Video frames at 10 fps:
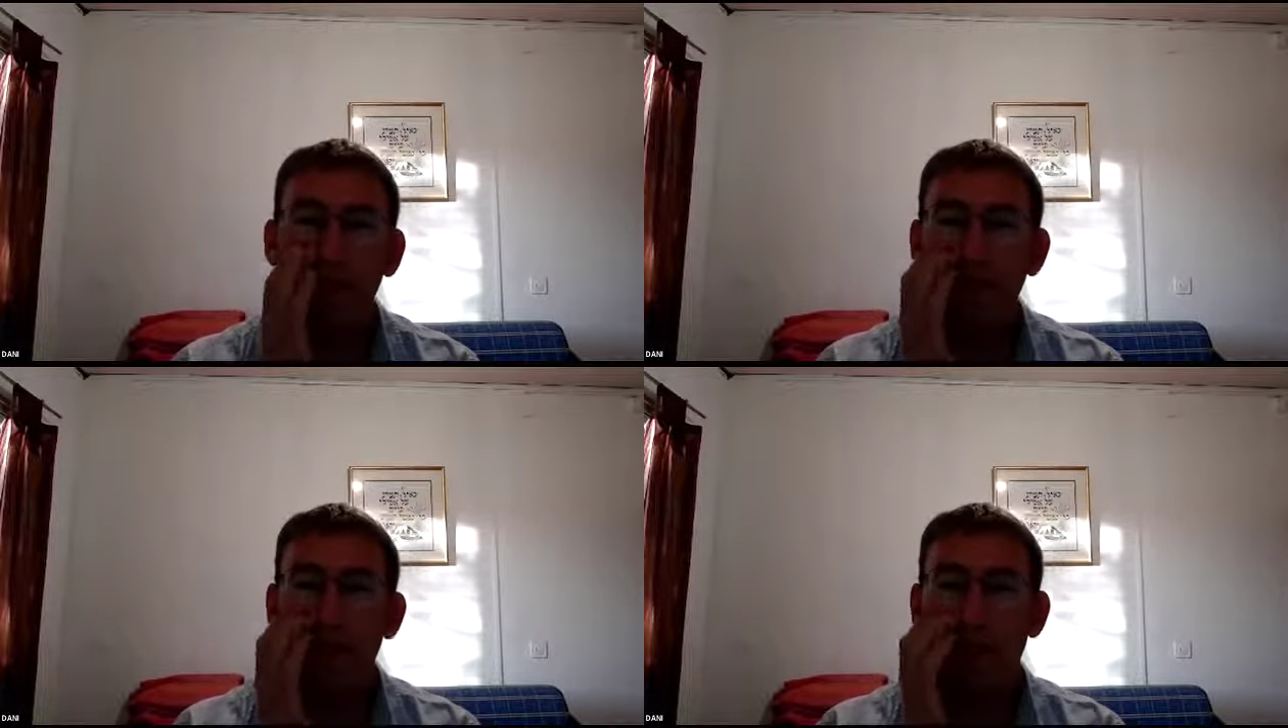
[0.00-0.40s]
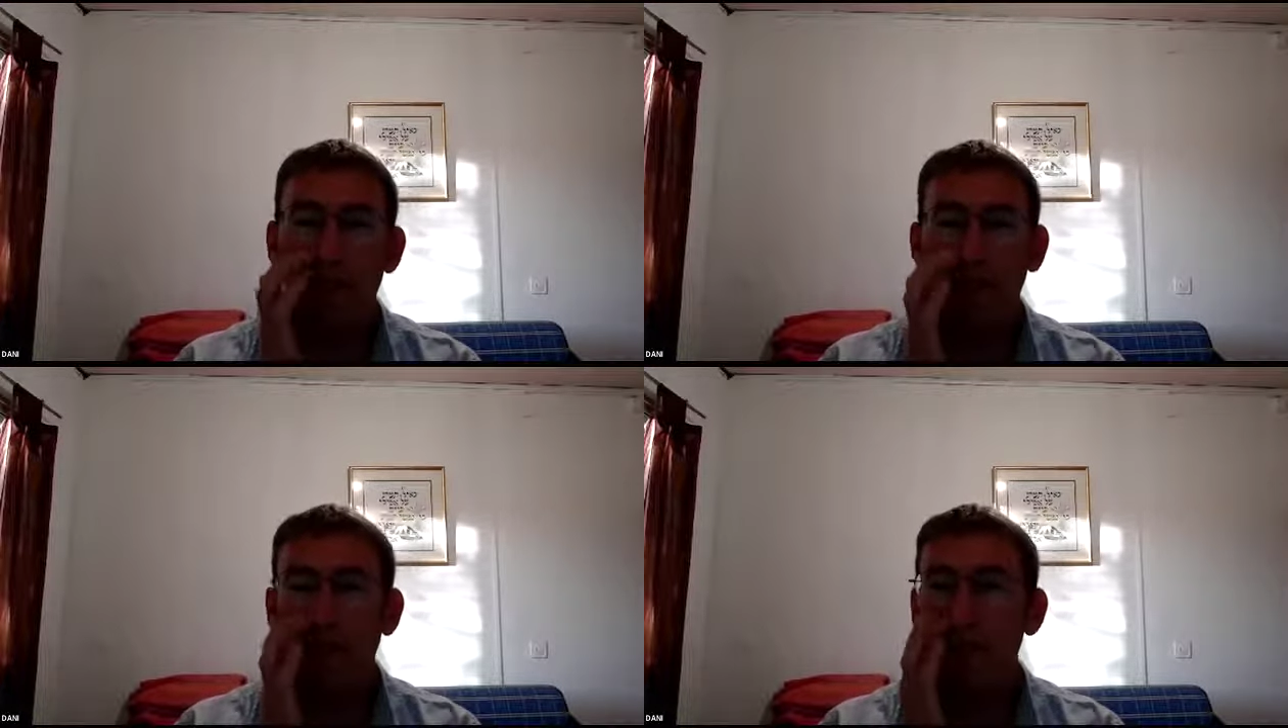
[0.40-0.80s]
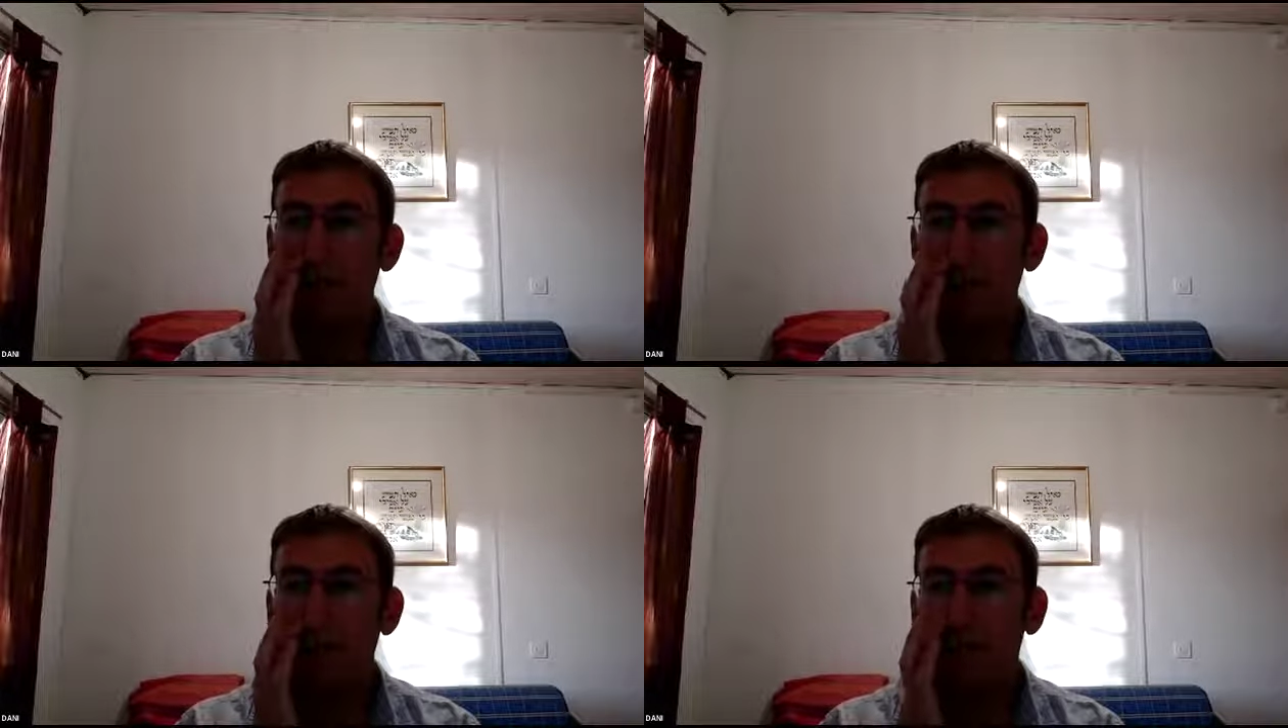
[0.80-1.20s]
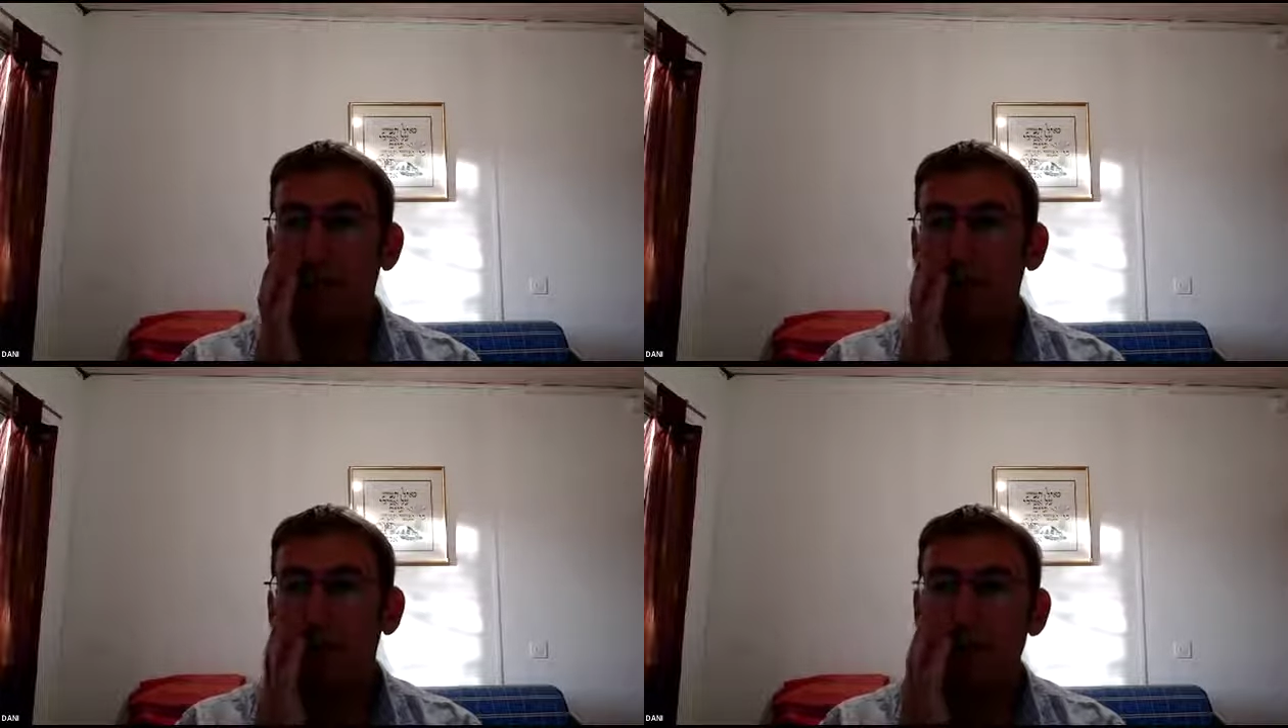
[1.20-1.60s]
Genesis
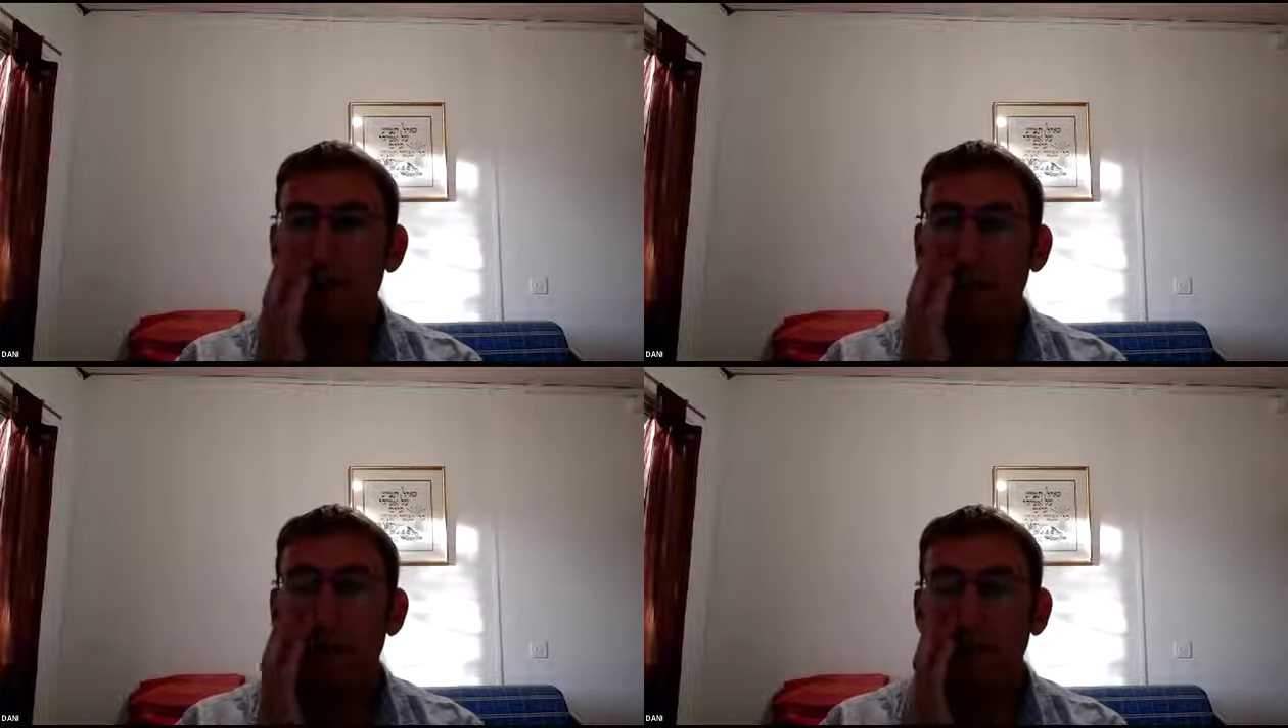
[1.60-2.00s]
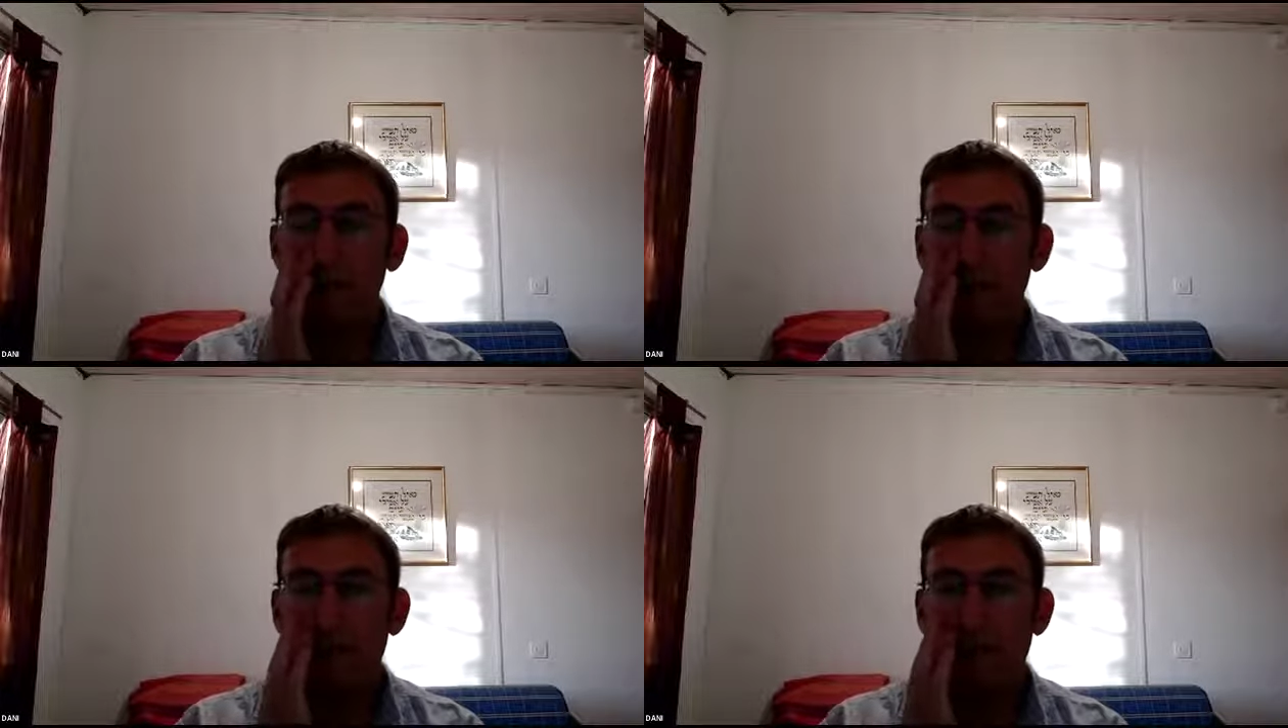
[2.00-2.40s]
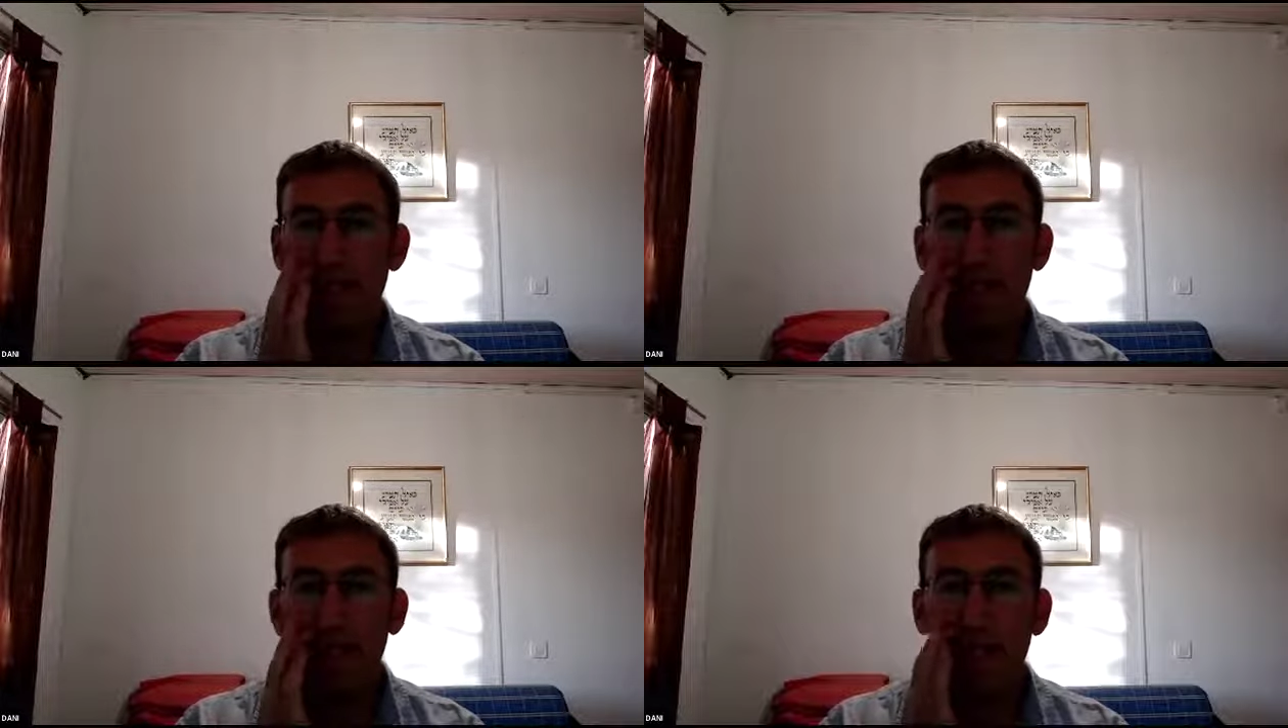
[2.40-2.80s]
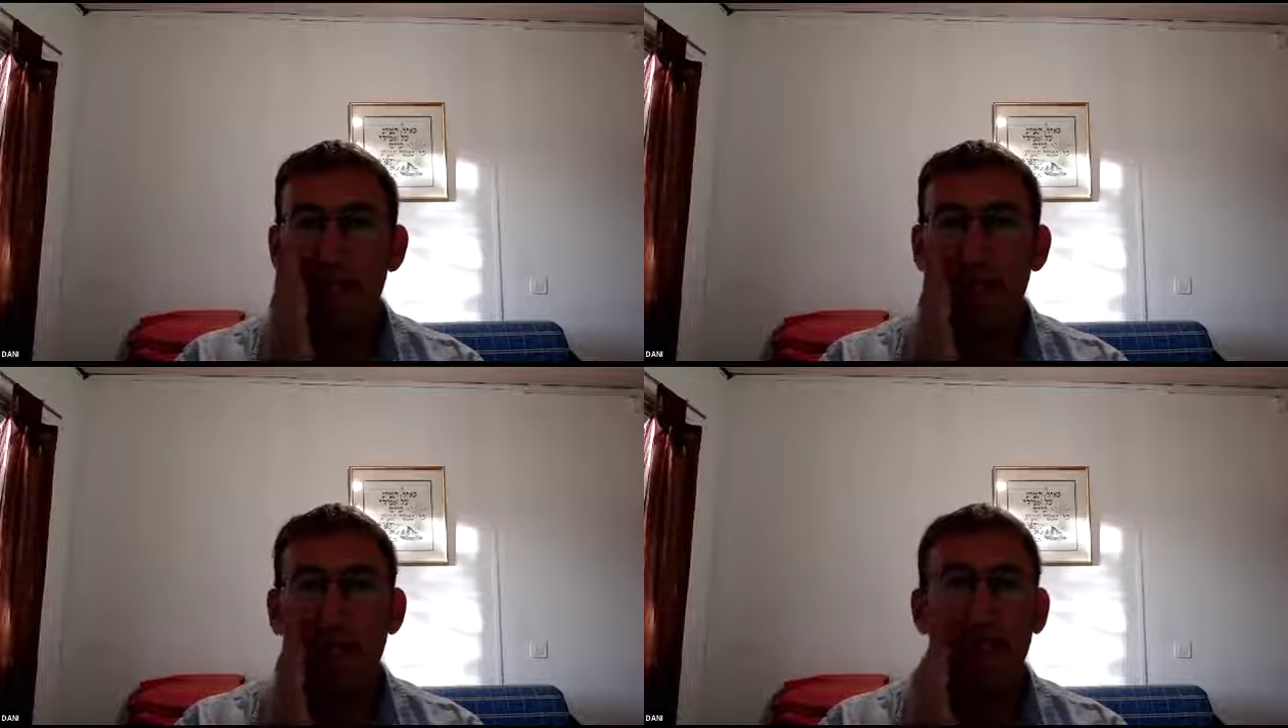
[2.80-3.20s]
is basically
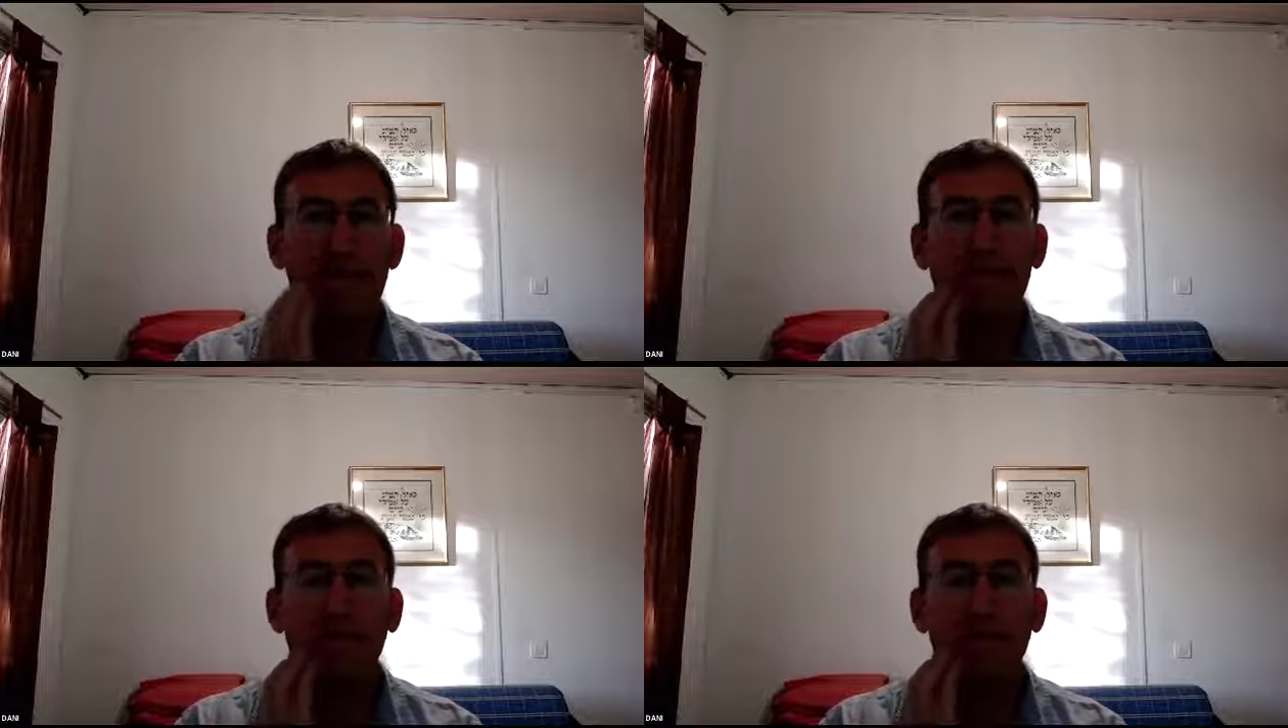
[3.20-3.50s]
saying